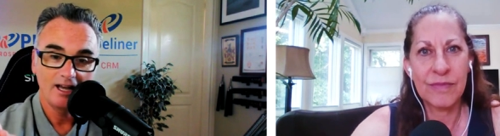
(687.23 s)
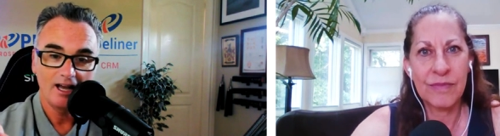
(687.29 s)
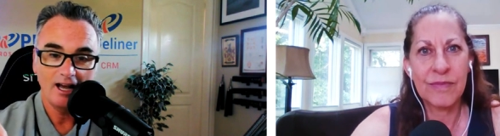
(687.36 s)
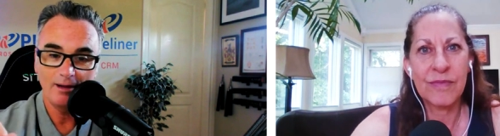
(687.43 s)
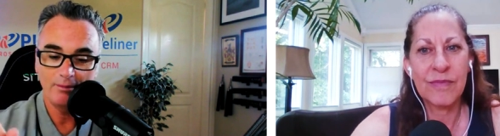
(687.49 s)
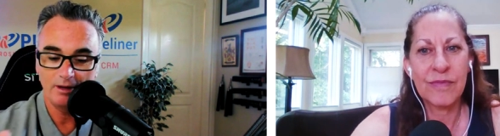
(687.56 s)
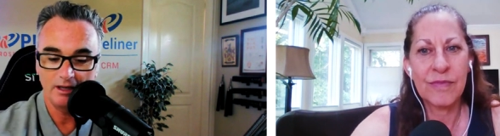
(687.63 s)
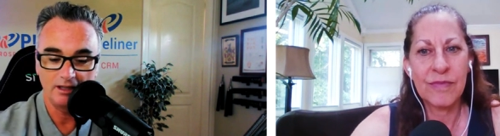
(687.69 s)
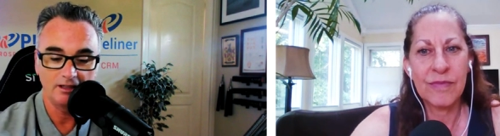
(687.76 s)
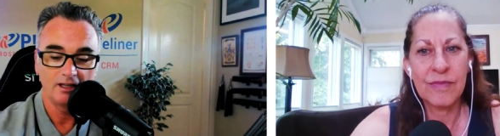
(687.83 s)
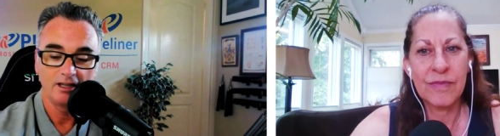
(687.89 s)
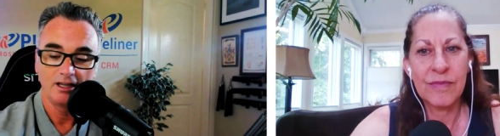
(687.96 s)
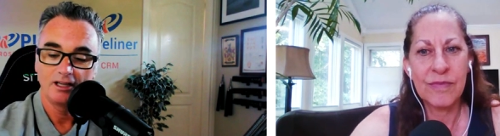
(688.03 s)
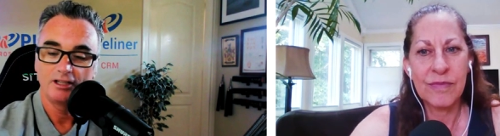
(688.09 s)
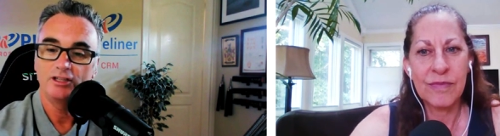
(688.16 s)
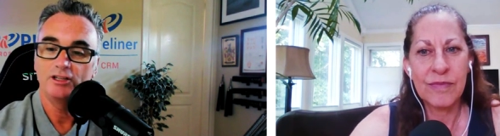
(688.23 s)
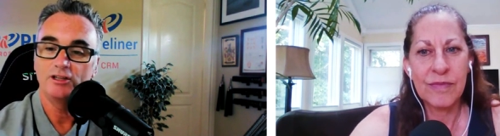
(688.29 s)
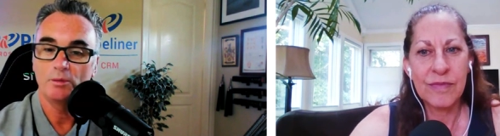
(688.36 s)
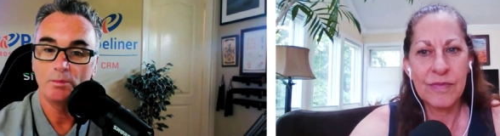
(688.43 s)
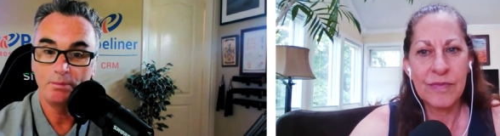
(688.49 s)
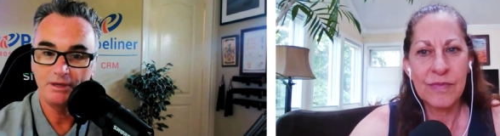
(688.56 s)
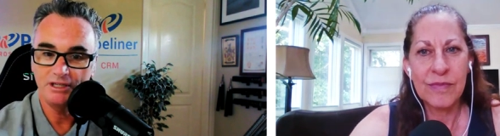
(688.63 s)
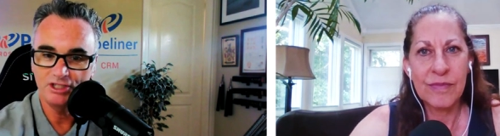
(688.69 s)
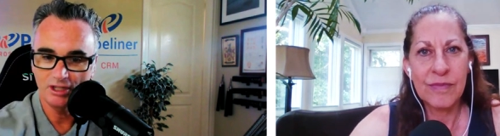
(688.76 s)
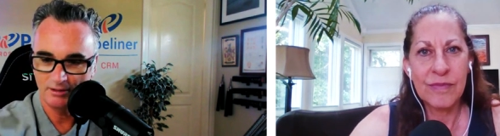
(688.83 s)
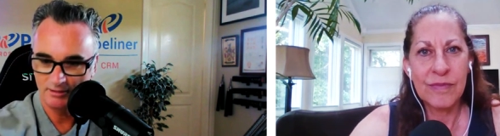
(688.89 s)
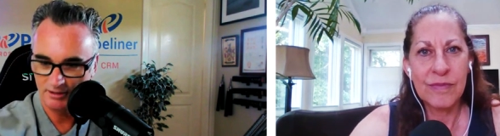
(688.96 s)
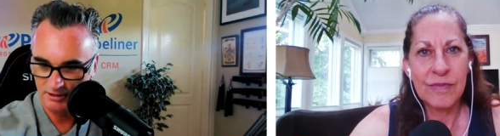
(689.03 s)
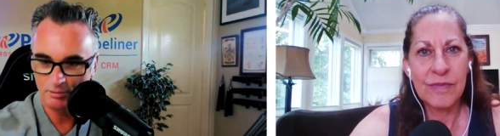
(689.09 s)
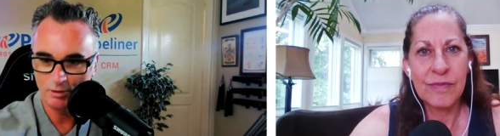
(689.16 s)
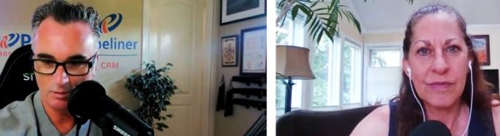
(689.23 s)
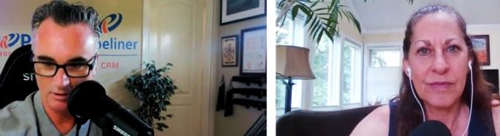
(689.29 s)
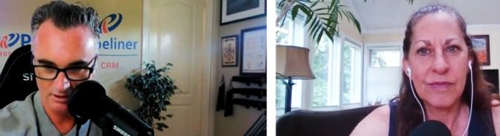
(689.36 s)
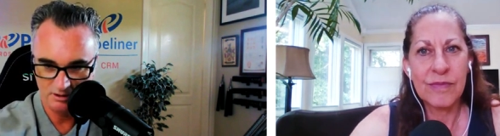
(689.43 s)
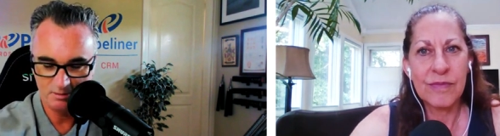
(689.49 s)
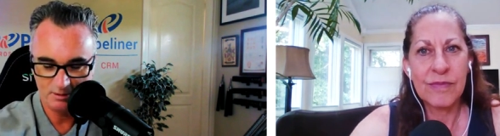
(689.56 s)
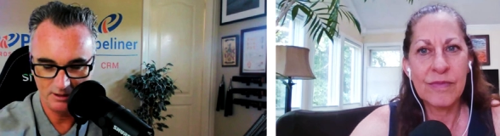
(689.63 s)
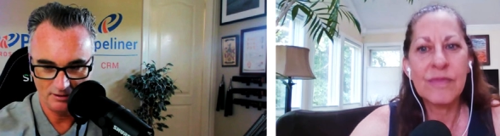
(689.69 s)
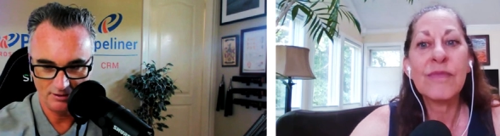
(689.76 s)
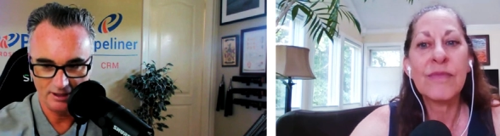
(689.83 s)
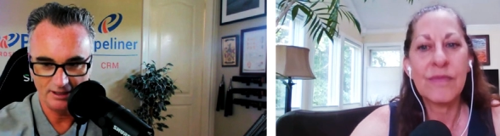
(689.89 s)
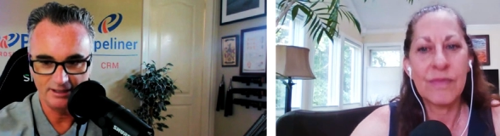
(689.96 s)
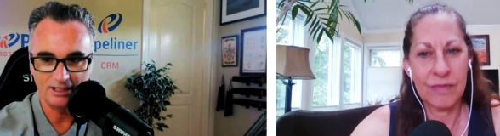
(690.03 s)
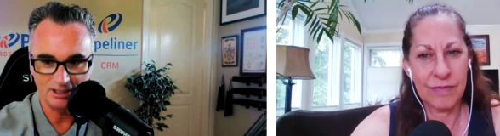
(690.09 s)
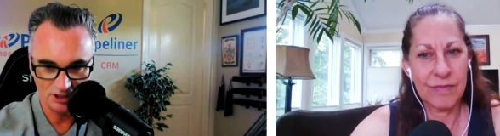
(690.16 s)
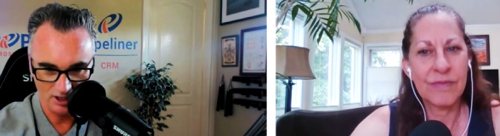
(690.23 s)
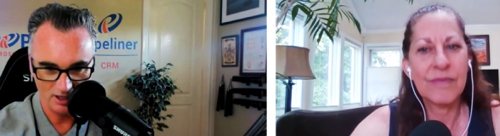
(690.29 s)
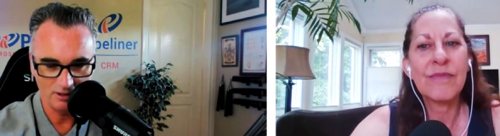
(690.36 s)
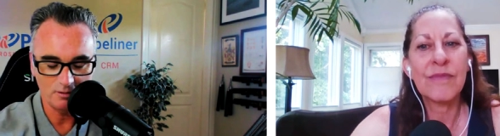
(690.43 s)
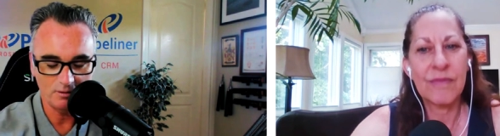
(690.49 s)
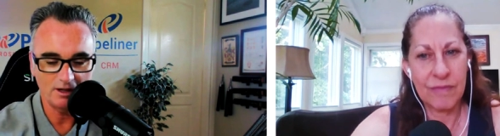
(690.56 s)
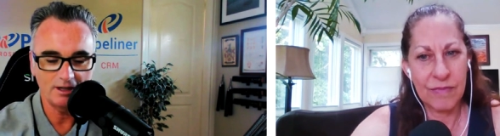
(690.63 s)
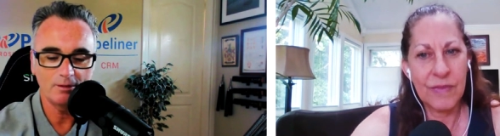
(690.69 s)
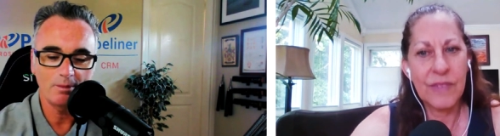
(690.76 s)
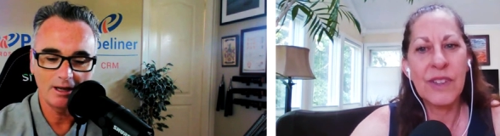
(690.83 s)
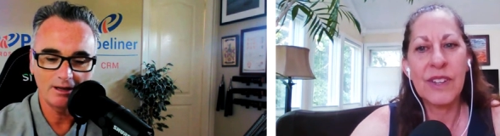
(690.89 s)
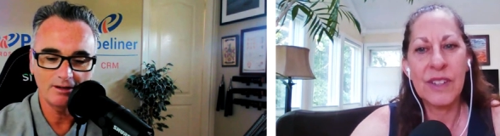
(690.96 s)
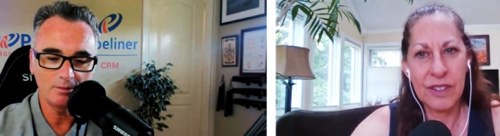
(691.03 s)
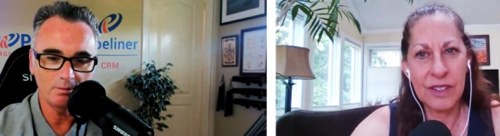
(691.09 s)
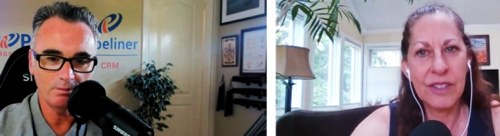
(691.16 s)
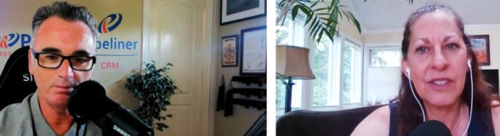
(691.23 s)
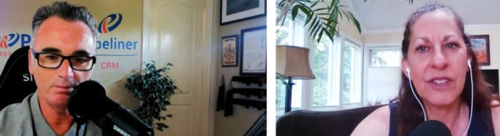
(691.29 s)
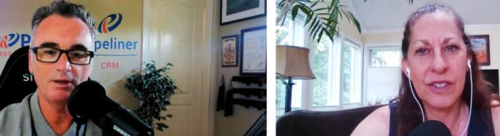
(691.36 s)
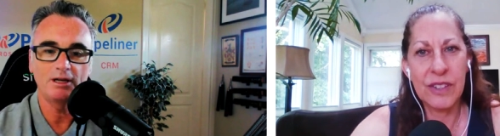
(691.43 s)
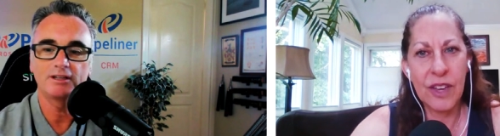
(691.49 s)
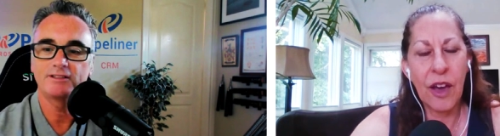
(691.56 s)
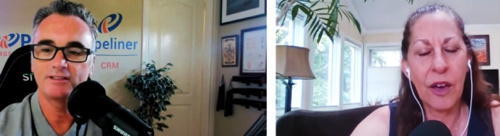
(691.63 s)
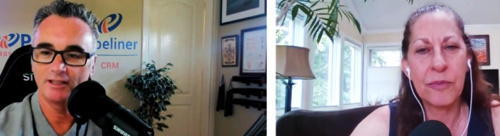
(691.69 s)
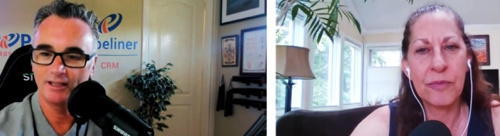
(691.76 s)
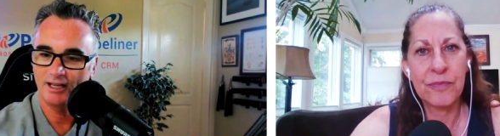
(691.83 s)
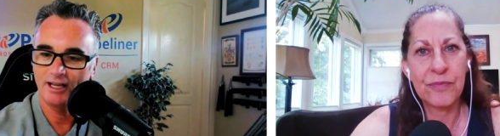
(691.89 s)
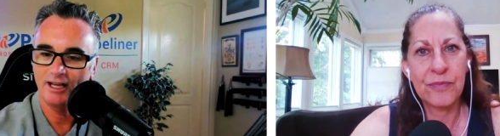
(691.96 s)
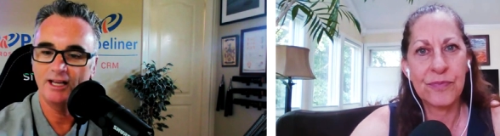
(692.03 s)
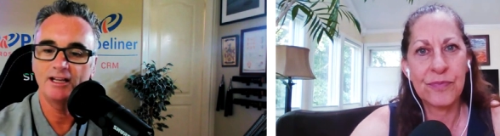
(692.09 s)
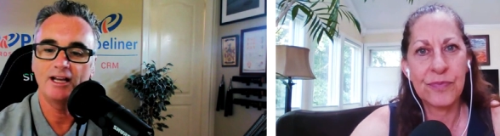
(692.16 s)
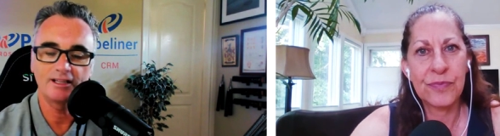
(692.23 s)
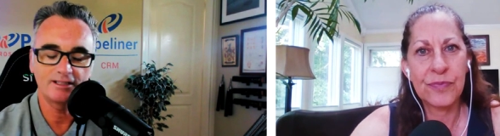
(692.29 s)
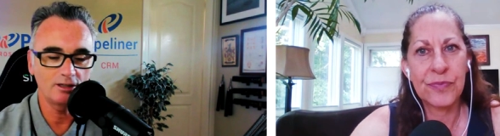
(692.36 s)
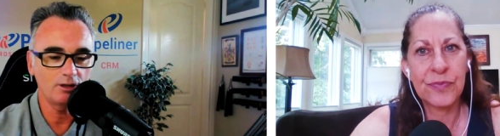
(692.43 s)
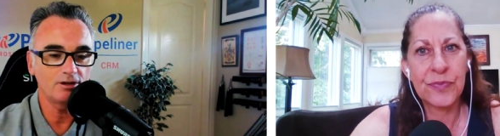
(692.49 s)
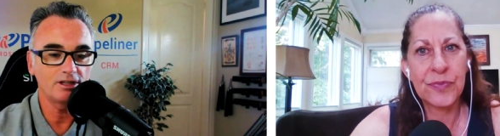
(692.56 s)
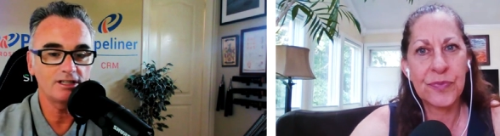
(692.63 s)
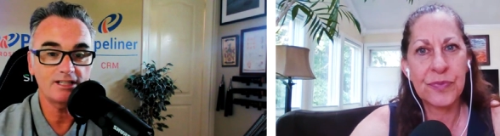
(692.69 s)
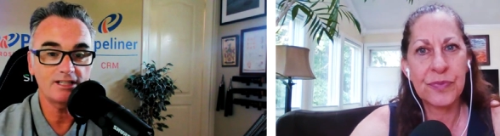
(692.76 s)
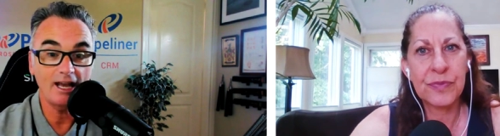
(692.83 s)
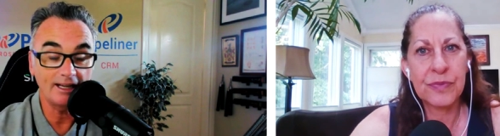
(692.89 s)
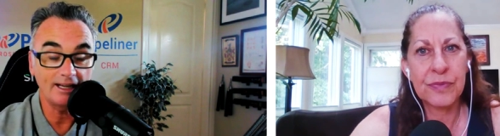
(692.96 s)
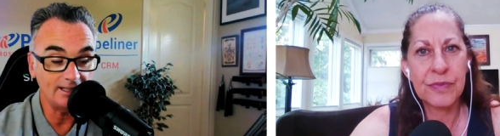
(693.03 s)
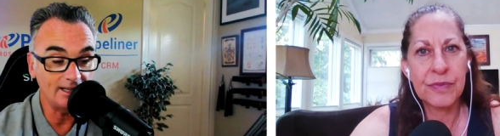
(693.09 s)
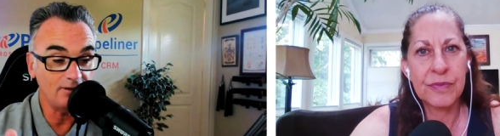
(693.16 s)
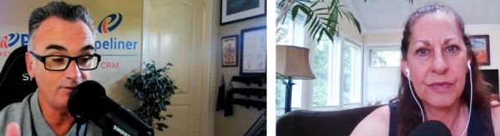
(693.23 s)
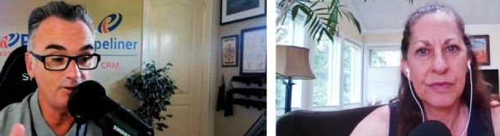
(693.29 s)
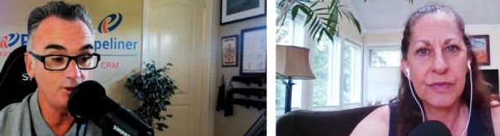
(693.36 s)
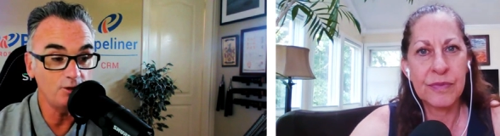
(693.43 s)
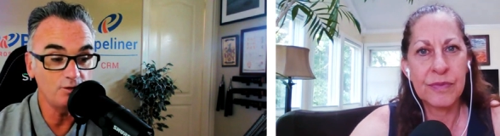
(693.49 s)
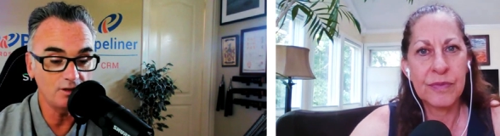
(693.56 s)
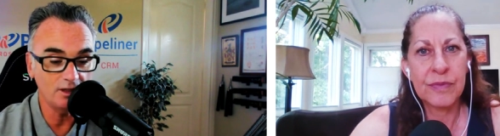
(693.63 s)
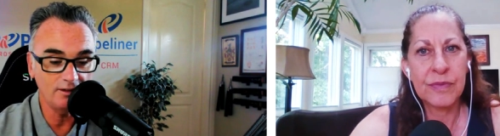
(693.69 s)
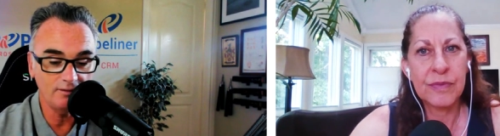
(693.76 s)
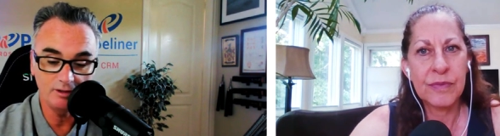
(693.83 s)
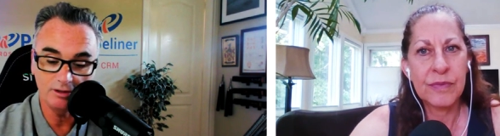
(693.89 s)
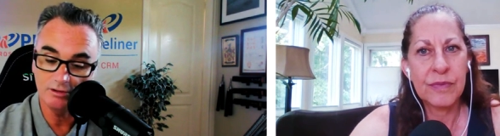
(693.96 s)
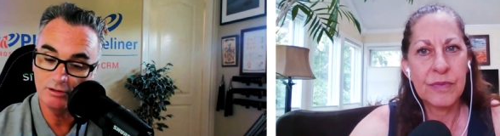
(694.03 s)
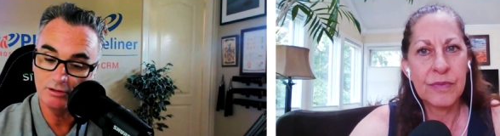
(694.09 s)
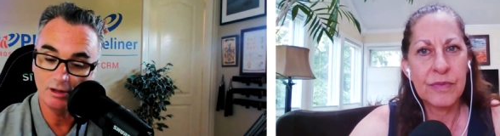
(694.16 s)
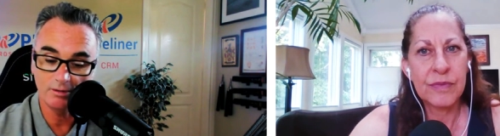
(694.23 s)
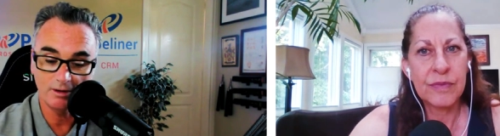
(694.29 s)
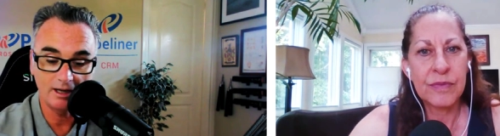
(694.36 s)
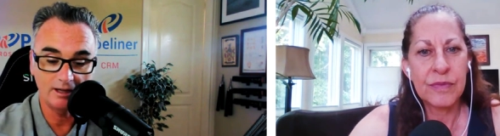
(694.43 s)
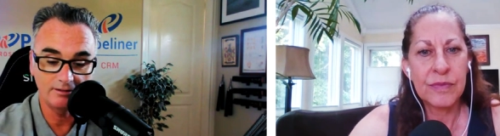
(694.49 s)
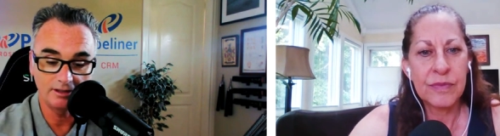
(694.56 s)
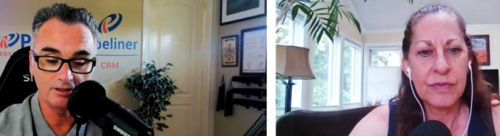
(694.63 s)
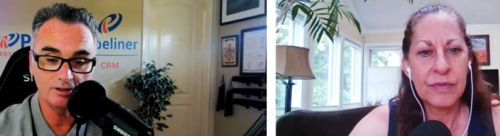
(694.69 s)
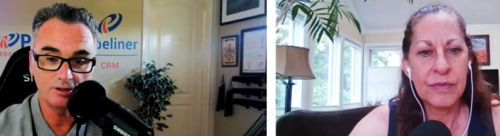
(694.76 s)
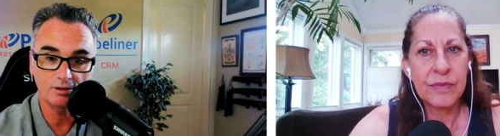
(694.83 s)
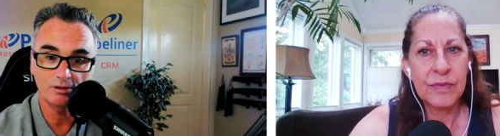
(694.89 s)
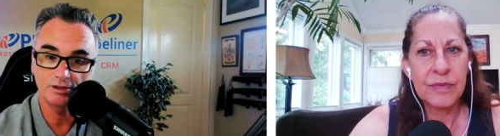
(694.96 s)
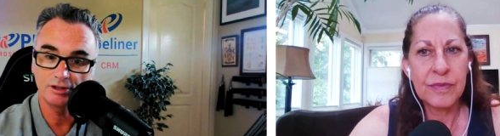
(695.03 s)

Speaker 1: I mean, you know, be number one, is be authentic and genuine about it, but. Yeah uh, as Lori said, if you if you go around and you're